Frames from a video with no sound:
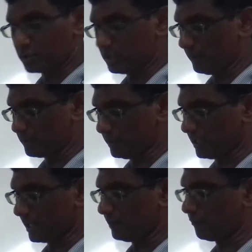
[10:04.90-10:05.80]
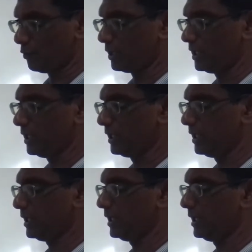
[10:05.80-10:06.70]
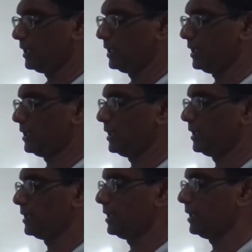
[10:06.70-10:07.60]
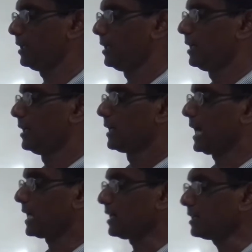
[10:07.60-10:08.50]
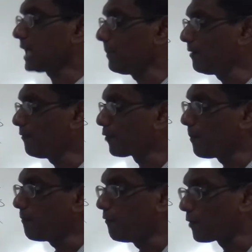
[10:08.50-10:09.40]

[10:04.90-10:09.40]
positive battery. Current flow here. Current coming from